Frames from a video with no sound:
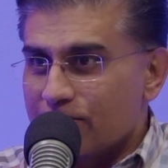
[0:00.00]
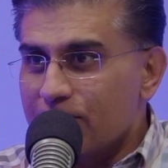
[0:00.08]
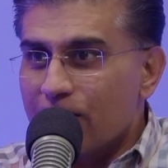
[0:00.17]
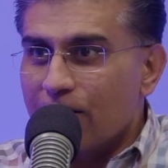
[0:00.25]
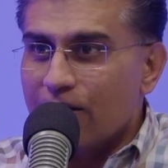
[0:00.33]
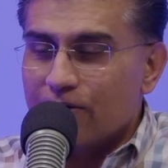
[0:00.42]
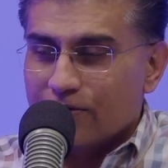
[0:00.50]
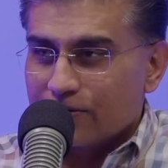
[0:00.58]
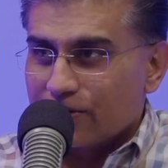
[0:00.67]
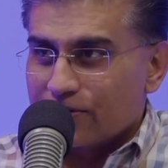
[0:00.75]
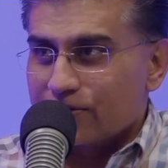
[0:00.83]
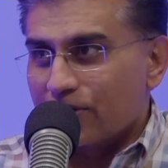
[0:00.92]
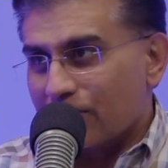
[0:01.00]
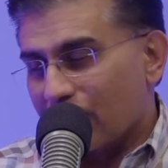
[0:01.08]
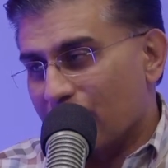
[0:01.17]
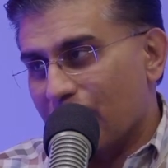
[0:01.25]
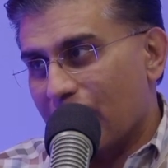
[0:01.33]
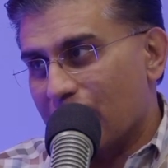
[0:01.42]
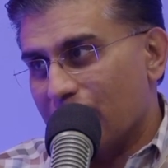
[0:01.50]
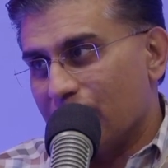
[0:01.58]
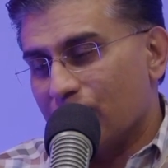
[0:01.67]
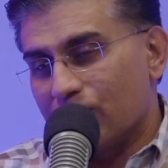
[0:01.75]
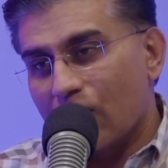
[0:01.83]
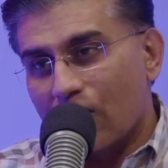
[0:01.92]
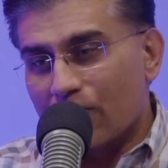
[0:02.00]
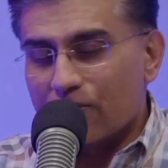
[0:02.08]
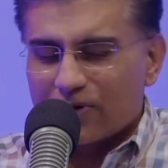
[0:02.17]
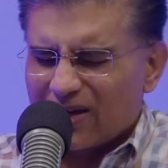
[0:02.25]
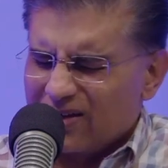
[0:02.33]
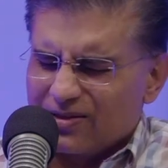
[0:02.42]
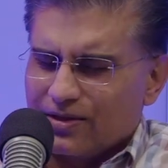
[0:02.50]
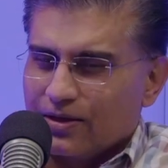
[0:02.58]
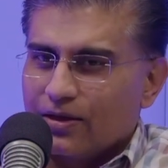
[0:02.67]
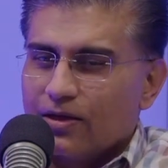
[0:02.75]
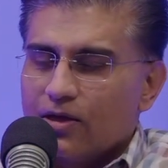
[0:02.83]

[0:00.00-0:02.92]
son or their son can marry your daughter, kind of thing.